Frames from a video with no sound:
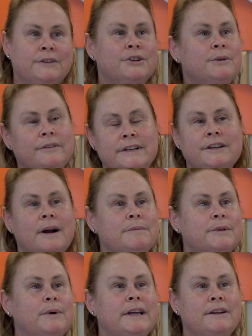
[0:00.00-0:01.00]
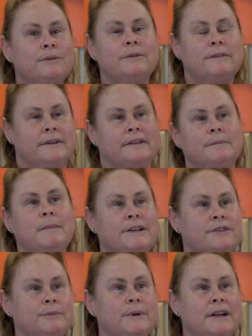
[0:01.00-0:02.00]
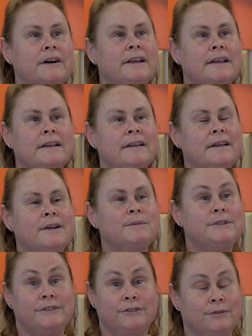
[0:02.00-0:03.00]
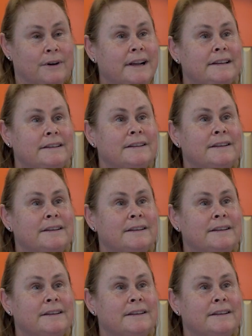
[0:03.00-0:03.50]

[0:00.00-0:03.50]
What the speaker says: 2 or 3 times a week or as much as we like, which is great.